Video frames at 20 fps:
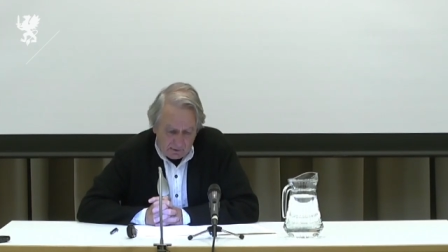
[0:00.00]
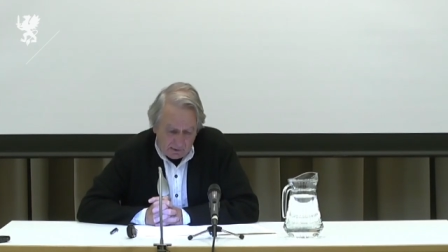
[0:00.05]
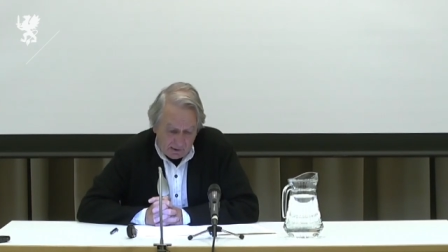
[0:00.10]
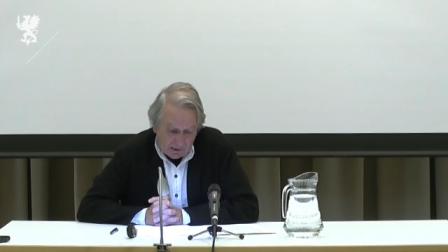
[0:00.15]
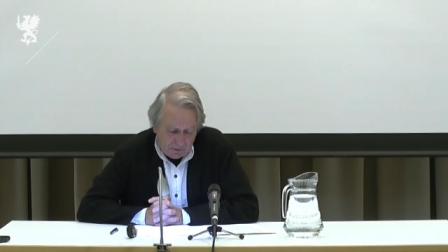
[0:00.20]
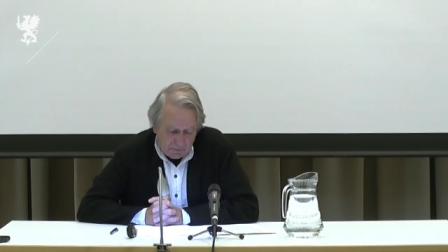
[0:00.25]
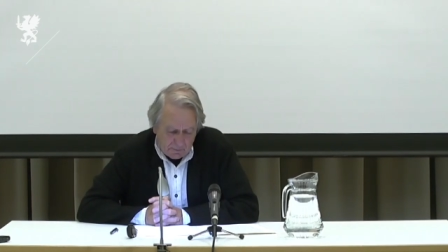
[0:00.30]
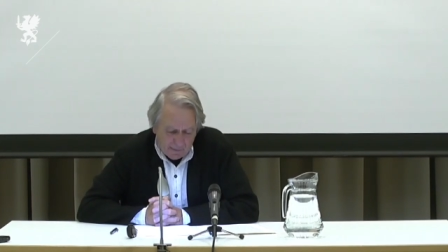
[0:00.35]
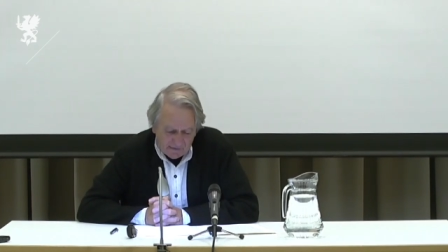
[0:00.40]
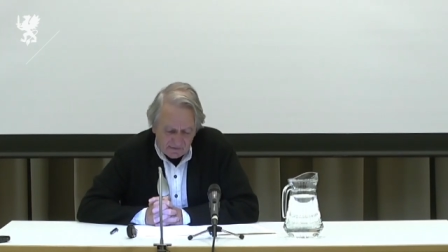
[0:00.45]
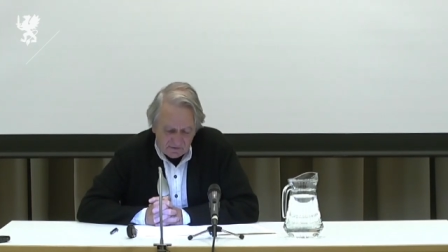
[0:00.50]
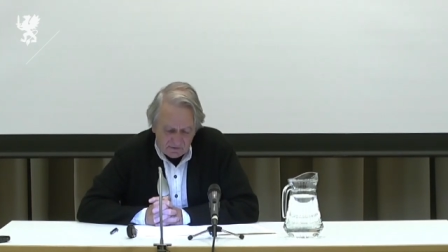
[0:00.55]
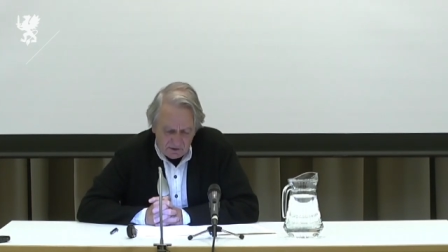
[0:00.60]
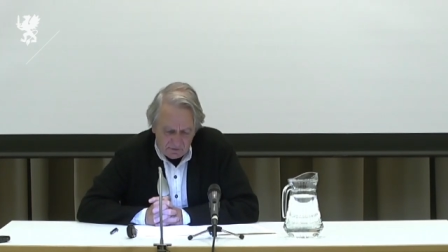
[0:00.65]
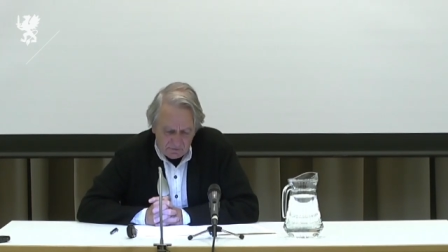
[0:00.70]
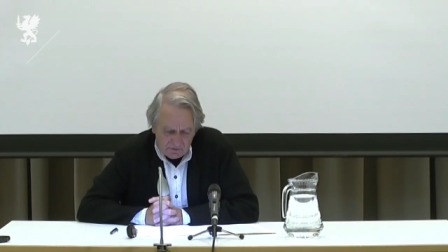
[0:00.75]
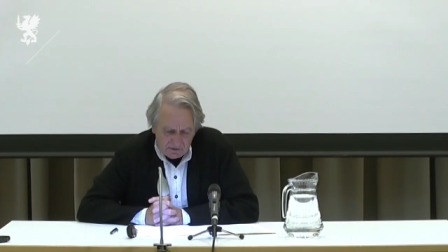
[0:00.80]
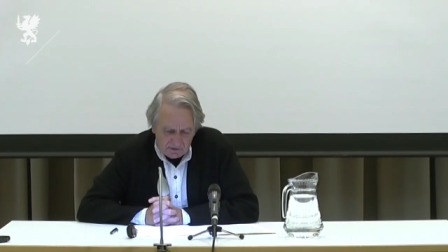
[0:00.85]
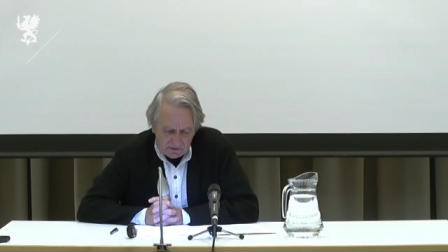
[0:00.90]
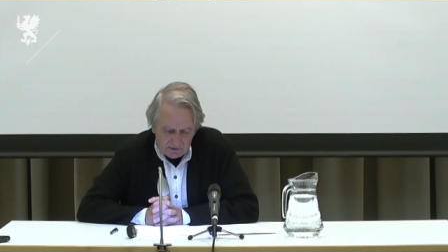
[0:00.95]
and
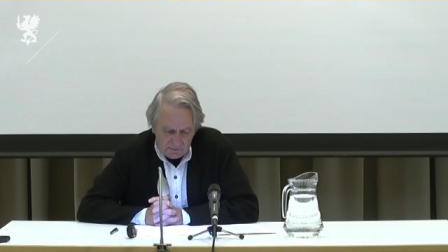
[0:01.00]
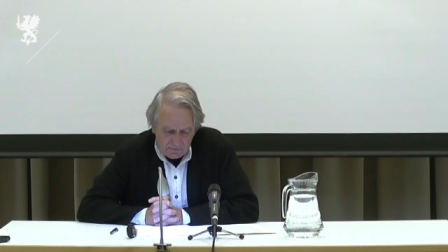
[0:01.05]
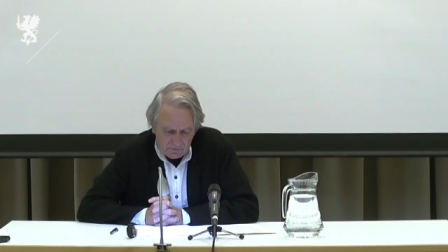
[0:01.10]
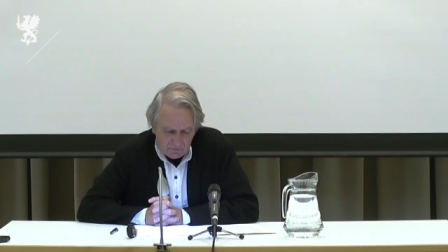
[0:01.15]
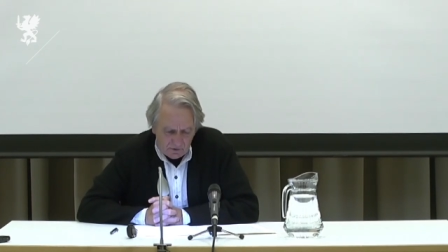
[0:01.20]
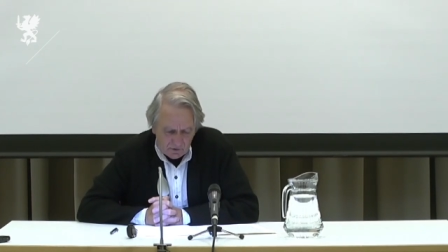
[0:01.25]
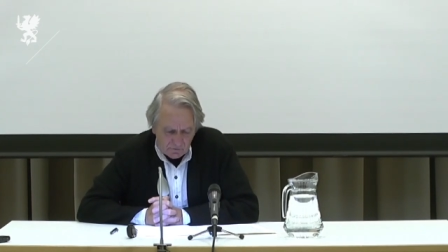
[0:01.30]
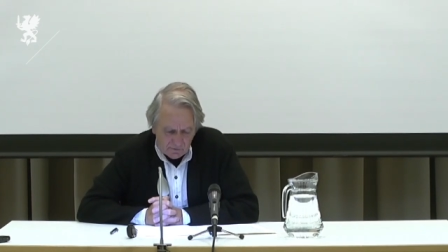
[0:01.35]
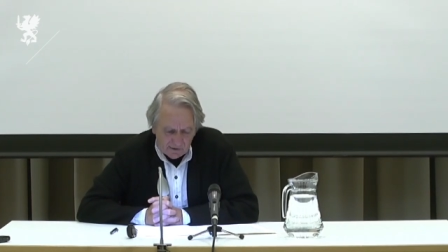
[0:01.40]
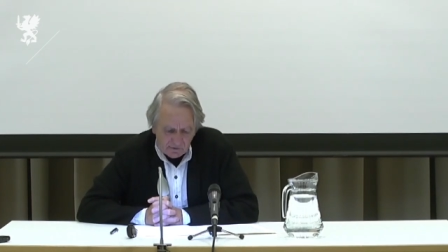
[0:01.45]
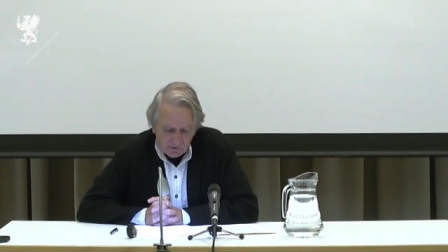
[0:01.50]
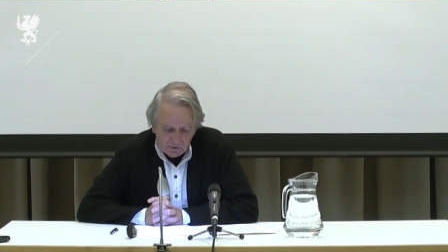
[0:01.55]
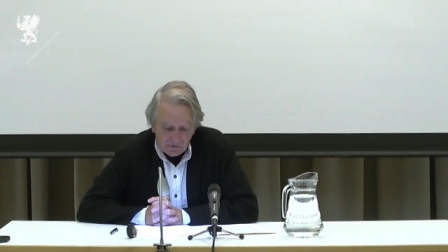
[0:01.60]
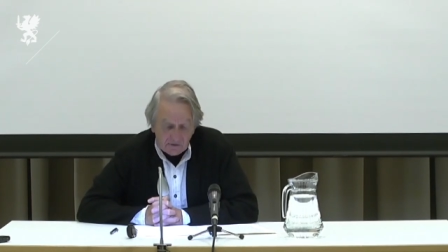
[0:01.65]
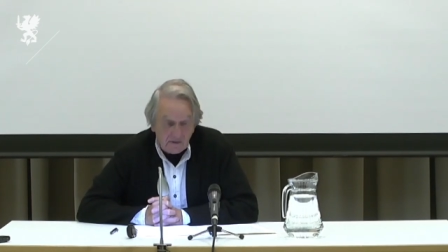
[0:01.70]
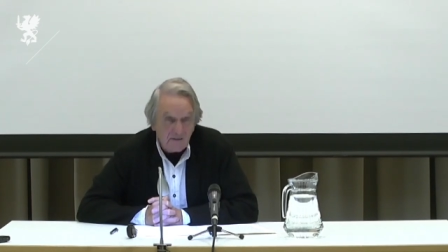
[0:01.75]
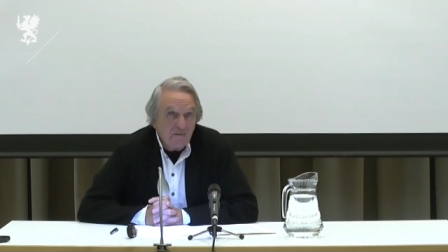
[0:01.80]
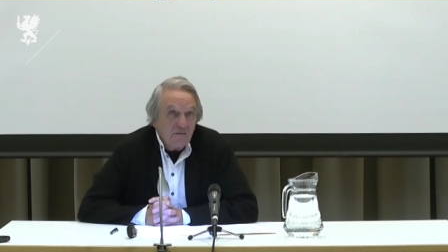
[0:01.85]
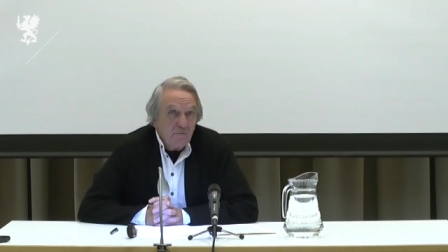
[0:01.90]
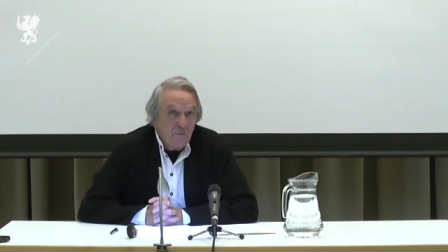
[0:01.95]
passivity that
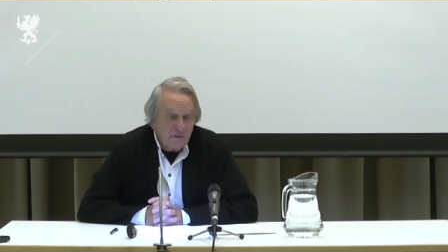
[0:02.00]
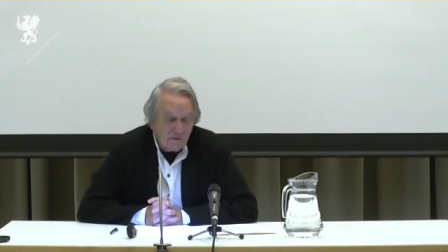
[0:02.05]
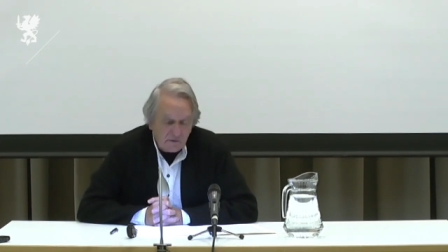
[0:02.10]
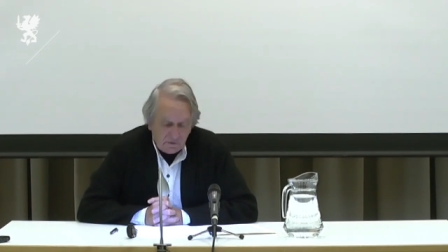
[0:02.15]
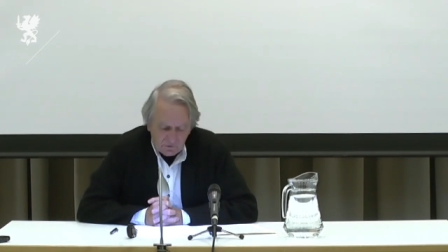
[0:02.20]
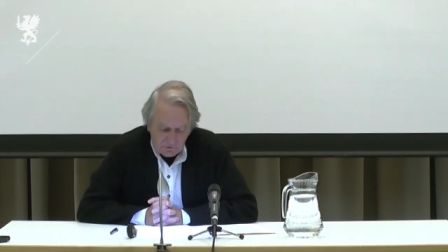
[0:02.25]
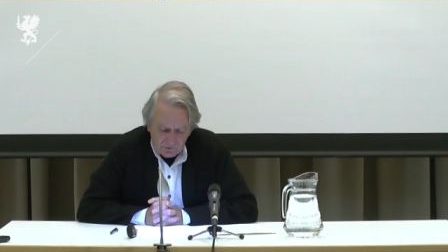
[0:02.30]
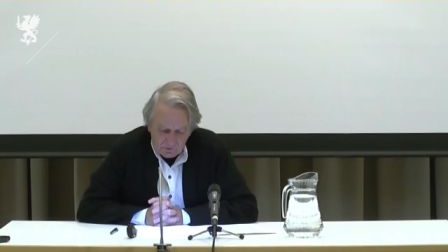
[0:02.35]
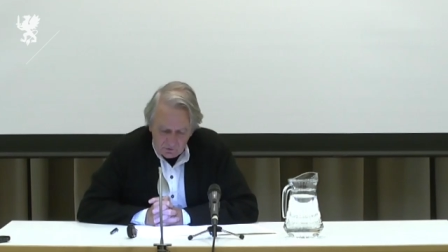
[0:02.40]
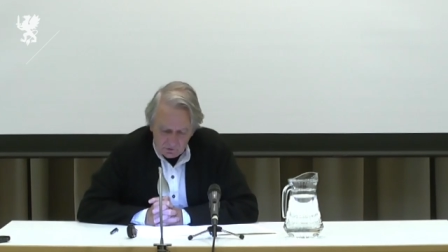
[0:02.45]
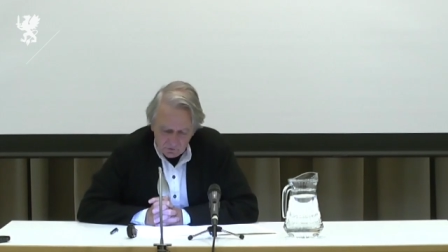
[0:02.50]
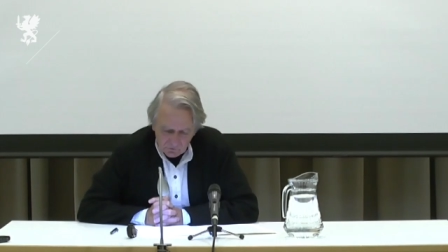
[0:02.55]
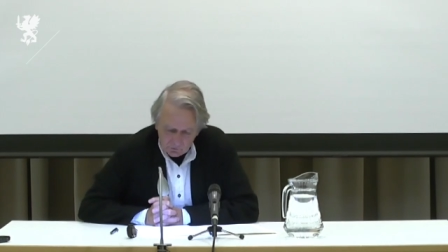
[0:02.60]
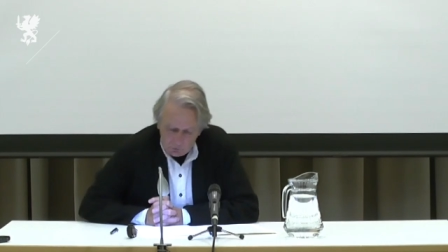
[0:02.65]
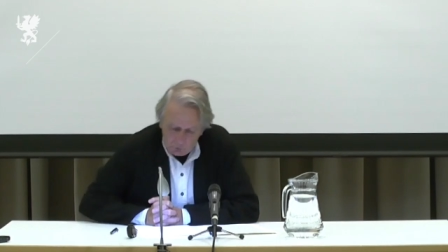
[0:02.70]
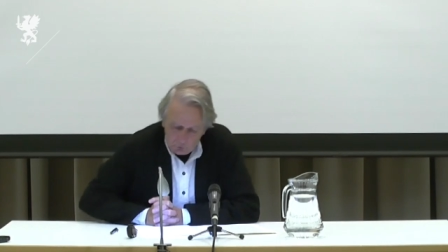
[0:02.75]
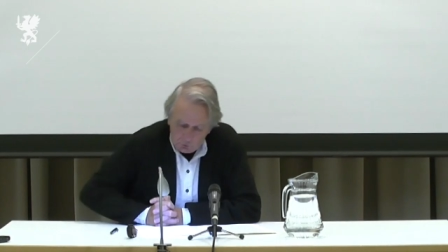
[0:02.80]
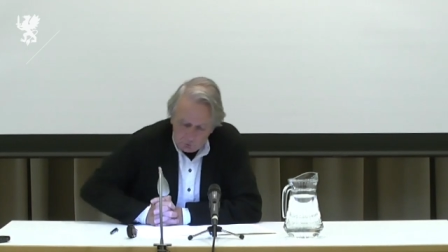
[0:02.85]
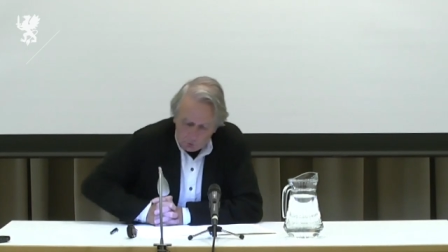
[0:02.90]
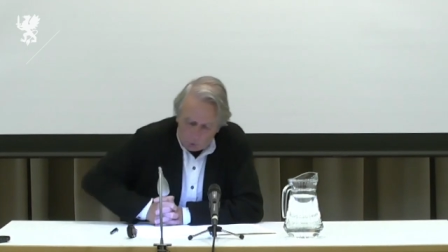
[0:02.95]
dismisses
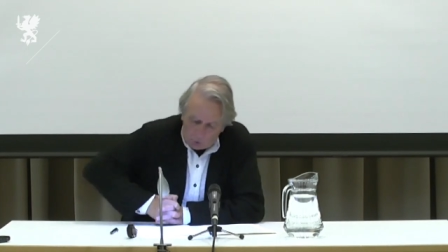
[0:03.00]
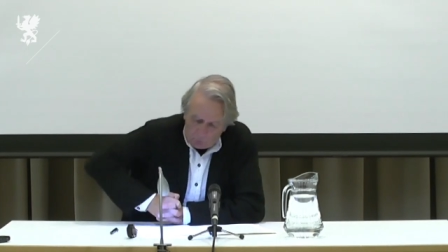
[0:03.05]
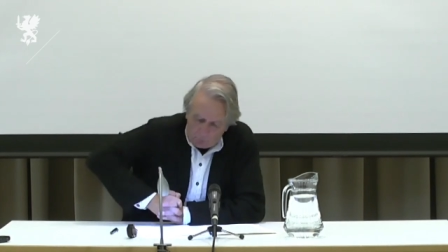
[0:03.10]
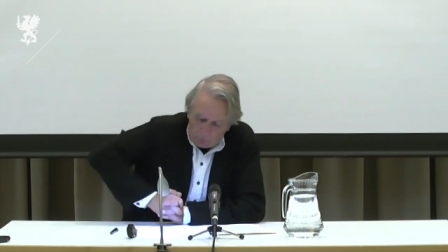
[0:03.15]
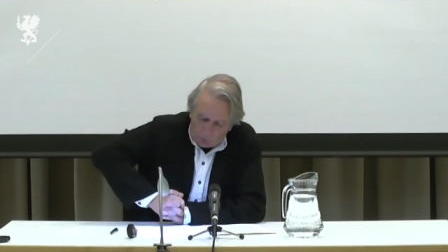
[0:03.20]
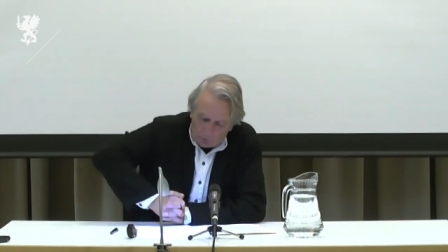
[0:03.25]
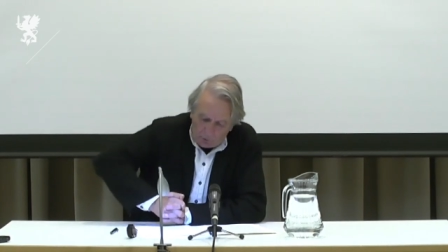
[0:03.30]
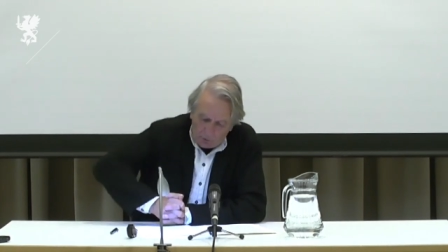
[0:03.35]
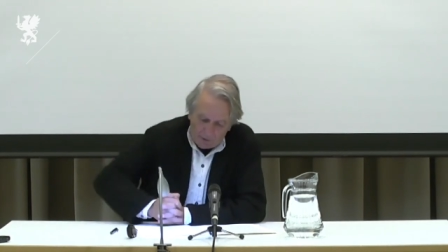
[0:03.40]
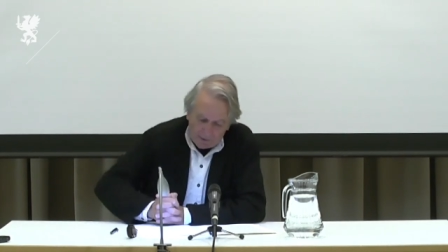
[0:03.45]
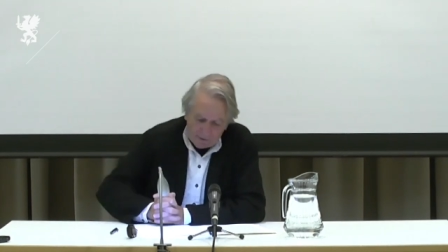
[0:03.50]
the normal